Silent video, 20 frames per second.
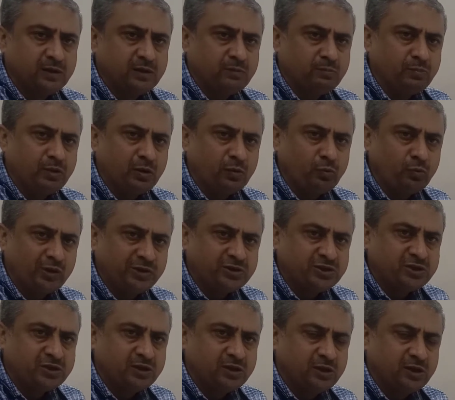by
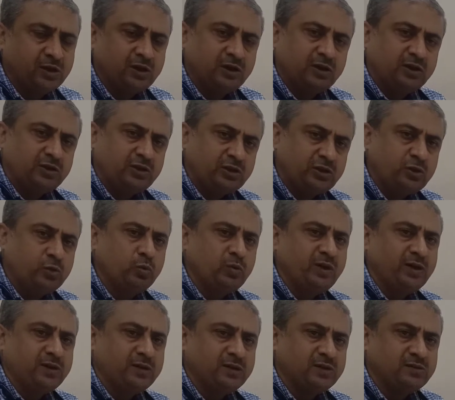which you
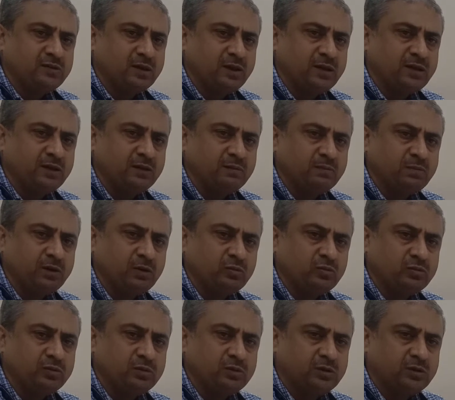can decide about